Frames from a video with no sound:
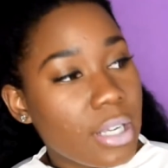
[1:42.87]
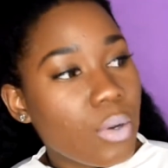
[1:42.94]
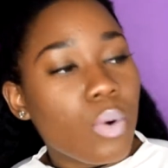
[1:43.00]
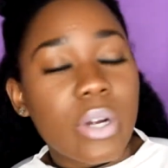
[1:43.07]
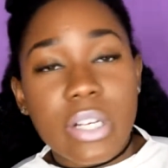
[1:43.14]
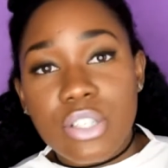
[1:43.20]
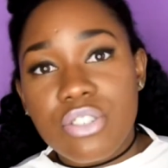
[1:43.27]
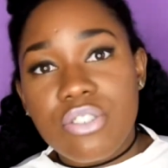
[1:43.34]

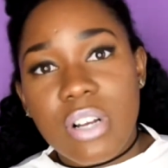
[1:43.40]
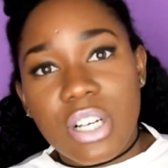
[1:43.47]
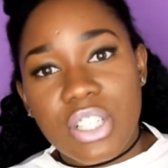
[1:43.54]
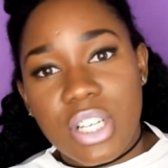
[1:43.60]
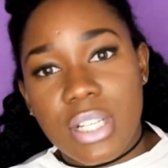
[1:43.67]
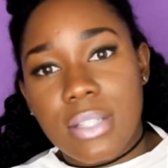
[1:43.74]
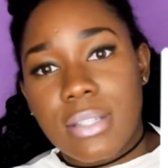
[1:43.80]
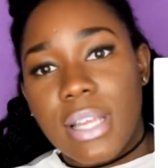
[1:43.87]
or
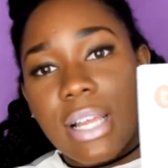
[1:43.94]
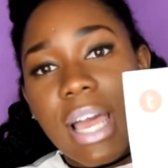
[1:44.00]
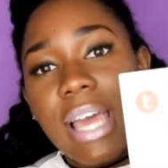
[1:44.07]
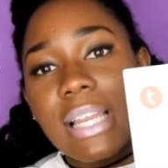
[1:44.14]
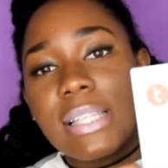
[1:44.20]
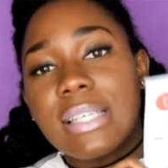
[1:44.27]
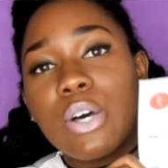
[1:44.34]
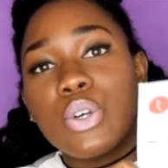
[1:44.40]
instructions that kind
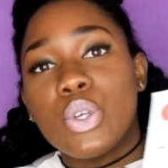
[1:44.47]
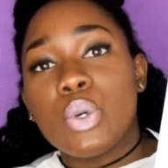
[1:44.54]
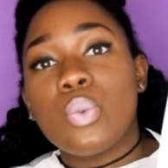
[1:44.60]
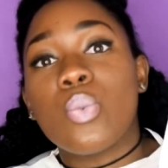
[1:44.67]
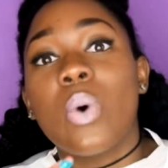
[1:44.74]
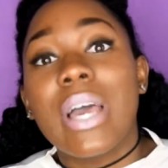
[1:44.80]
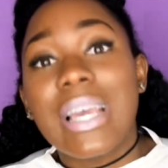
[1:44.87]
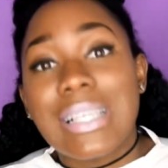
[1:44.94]
of tell you
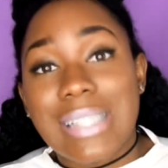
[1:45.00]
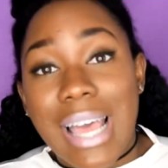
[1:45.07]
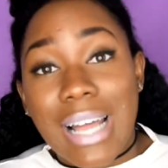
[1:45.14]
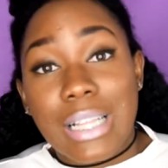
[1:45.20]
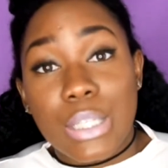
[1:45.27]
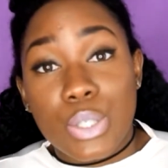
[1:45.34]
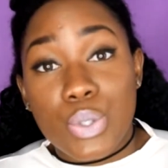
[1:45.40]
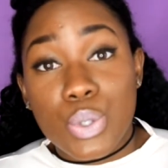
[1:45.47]
what
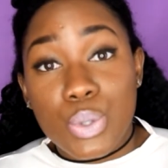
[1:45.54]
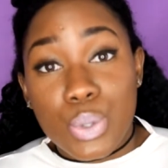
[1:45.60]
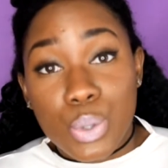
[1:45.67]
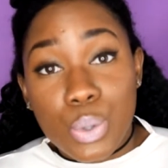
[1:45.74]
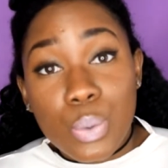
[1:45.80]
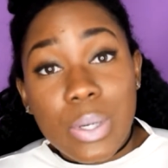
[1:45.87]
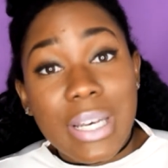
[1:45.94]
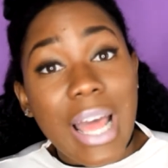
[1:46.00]
exactly to do
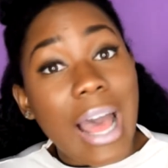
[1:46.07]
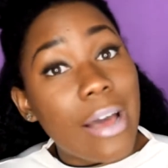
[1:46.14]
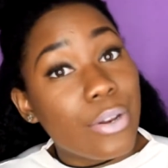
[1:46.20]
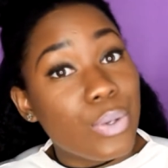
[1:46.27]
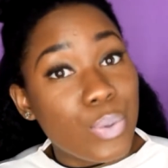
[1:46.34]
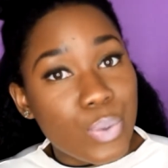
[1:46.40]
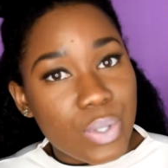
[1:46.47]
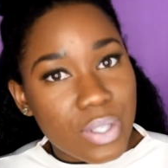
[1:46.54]
and how
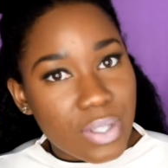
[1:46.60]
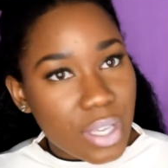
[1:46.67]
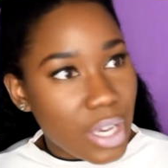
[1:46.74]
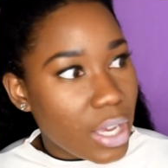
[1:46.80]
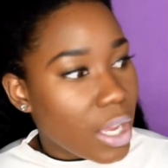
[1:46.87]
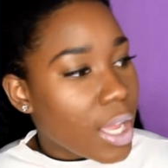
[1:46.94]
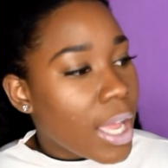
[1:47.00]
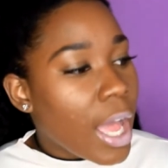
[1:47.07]
to use this
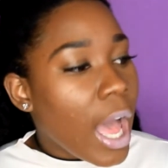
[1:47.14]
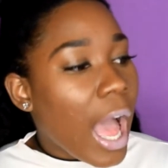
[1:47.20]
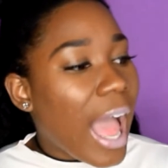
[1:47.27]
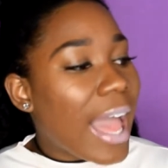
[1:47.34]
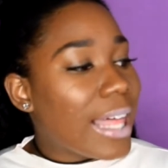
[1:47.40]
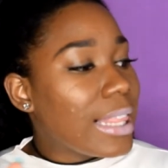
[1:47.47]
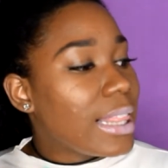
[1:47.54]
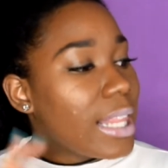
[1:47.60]
kit.
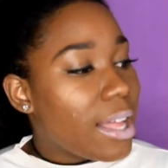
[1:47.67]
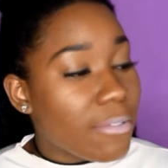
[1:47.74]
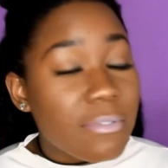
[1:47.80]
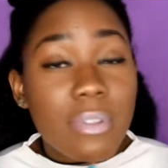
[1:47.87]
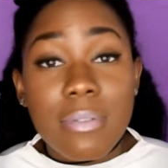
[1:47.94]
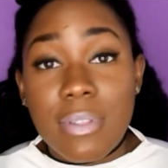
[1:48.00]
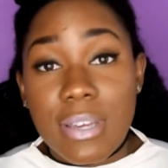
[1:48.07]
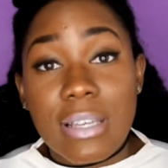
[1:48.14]
I love
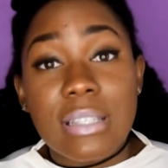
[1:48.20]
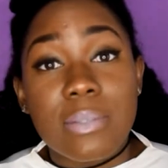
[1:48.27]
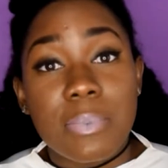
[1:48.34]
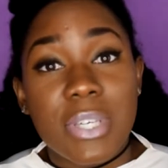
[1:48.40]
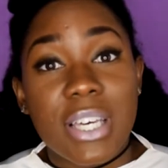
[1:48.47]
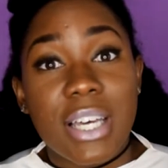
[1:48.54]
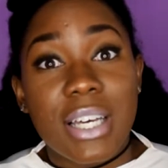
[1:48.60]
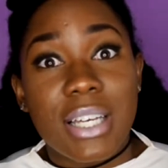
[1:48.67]
this
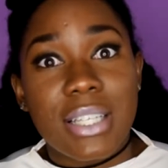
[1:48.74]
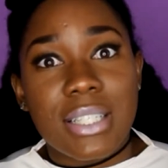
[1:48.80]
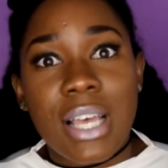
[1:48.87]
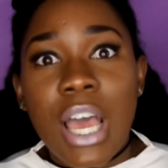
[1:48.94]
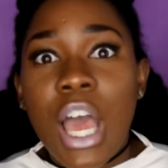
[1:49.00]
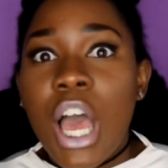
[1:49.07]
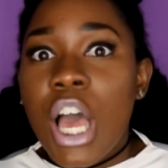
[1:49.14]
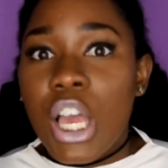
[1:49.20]
because,
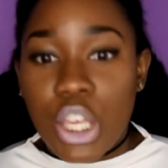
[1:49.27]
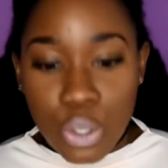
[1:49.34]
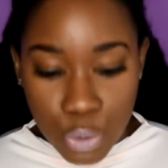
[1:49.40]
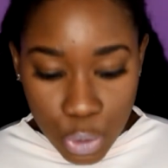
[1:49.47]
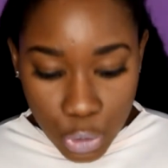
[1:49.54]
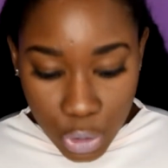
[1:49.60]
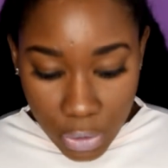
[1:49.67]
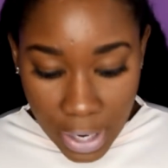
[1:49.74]
you
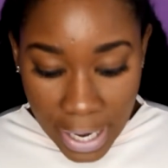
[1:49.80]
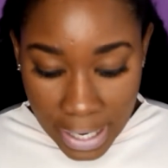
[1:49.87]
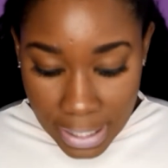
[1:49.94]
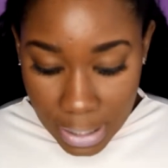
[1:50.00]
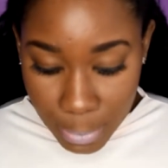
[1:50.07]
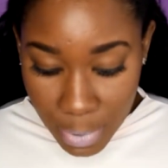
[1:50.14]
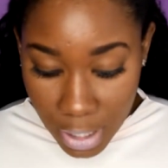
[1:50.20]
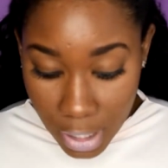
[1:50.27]
know, you're
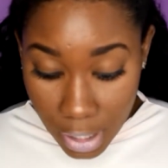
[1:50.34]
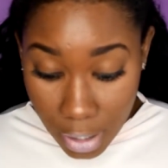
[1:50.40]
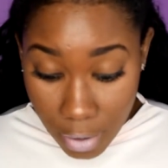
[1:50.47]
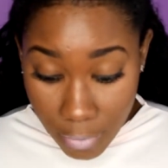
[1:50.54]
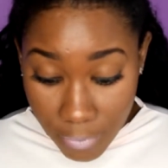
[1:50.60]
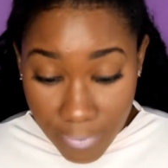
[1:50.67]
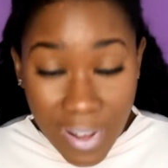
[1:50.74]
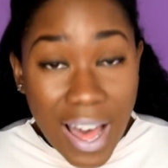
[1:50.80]
handing me
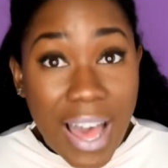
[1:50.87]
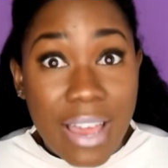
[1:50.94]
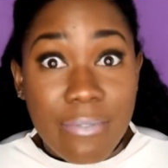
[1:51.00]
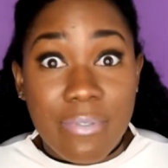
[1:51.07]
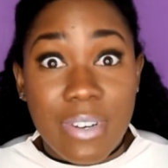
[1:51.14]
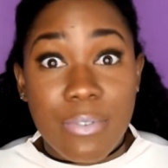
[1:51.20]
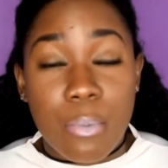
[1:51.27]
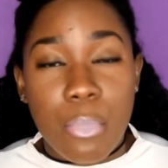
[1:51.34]

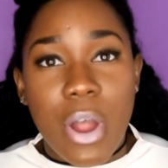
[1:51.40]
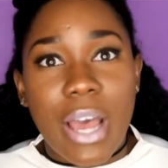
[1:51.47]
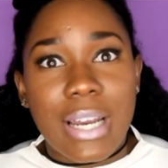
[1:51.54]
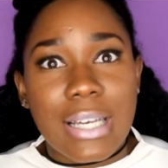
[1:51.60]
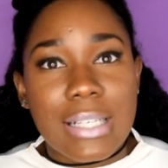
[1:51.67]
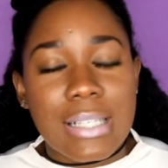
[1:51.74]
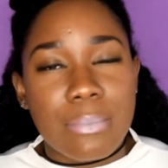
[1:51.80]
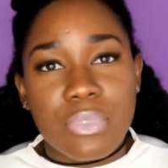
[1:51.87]
5 different
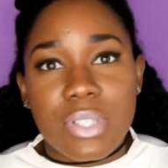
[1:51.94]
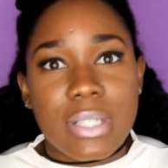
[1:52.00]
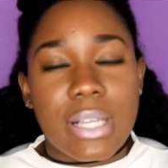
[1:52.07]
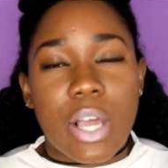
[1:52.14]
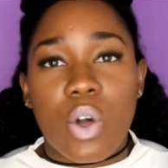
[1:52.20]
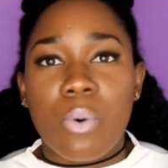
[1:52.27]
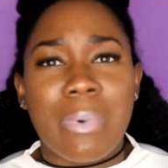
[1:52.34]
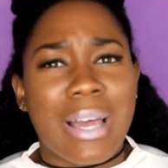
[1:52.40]
products. I'm just
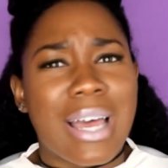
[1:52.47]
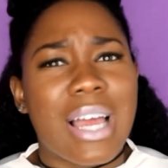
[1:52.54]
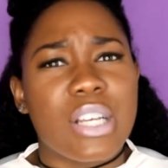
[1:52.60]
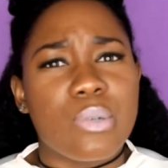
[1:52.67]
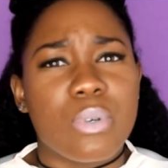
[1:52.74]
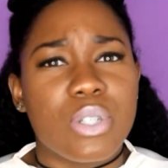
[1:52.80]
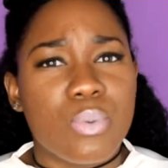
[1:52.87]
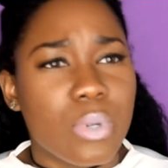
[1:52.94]
like, oh my
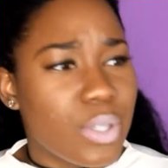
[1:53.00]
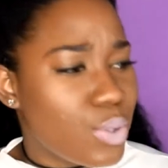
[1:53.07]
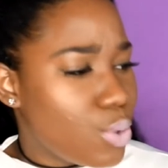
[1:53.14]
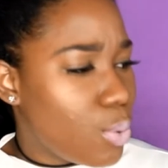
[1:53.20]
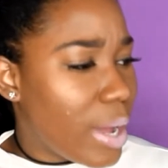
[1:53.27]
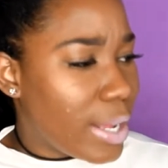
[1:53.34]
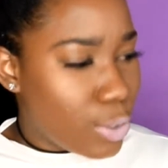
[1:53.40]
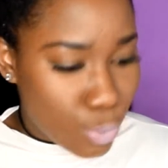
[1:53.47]
gosh, which one
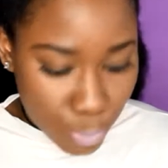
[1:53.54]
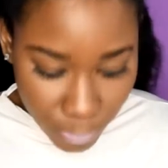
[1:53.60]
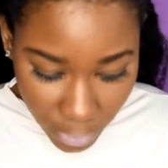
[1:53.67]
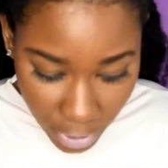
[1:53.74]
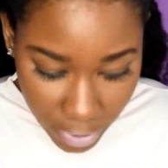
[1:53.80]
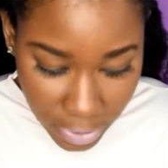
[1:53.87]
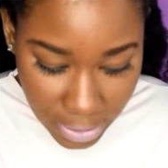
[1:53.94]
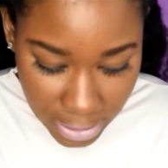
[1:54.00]
do I do
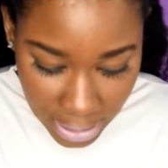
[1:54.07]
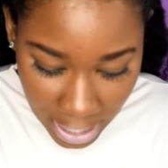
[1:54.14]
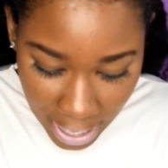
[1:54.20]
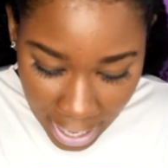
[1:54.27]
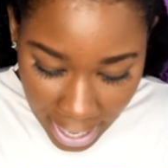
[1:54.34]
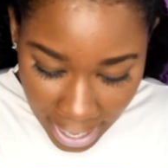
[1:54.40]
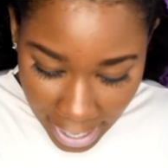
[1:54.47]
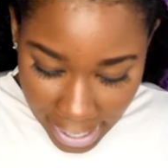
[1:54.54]
first?
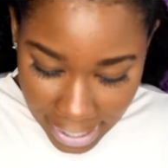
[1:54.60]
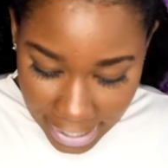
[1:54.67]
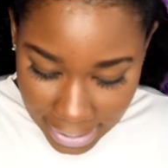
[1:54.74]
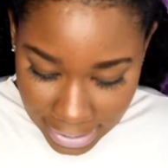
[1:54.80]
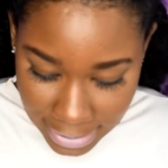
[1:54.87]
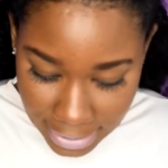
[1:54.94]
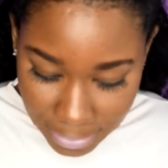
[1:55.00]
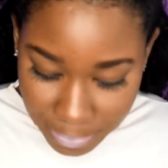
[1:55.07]
And
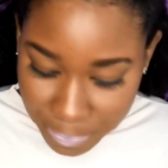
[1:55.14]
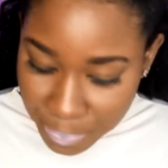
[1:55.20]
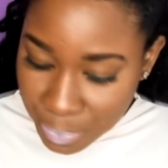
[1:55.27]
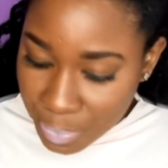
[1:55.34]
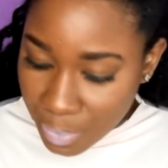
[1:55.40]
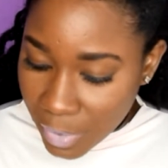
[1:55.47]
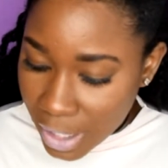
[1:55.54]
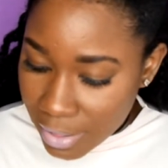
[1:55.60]

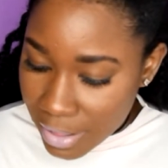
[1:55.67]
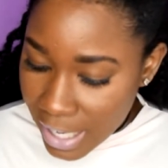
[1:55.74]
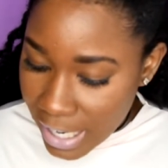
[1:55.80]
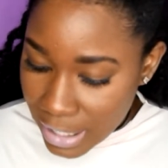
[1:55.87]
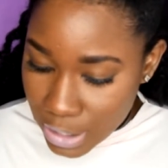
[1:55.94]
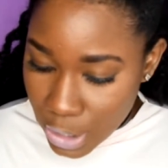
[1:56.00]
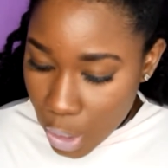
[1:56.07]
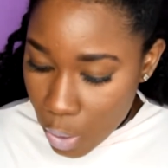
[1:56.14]
they
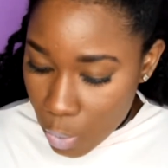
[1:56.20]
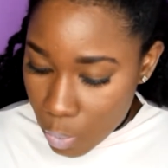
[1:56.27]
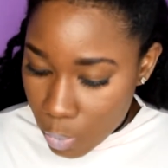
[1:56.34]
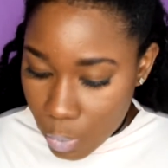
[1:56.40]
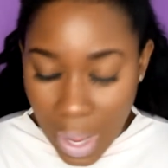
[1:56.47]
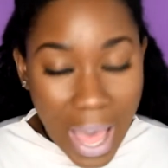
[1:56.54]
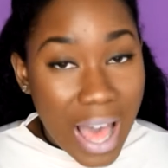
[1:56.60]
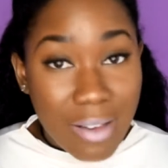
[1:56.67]
don't
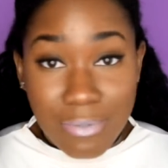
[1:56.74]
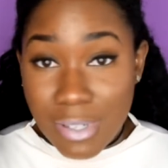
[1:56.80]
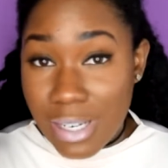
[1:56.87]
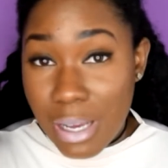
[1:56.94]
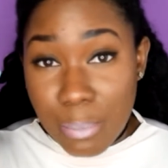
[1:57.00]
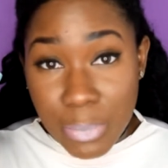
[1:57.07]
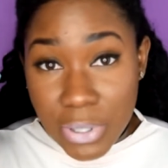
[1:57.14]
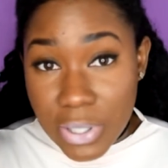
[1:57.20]
have
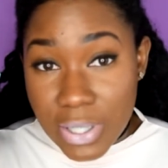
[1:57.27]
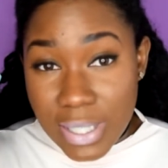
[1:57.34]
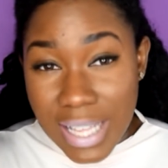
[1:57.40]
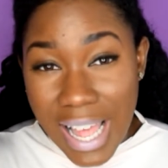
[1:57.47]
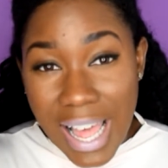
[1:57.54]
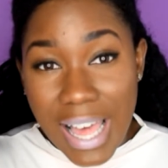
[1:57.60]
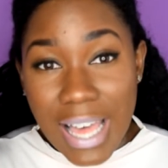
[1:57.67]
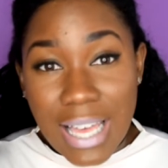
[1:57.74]
numbers
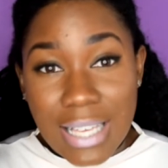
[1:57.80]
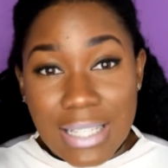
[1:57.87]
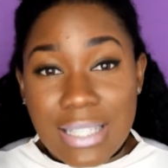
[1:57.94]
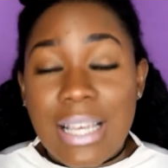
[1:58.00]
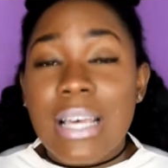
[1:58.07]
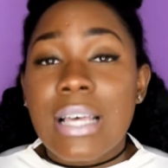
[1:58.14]
as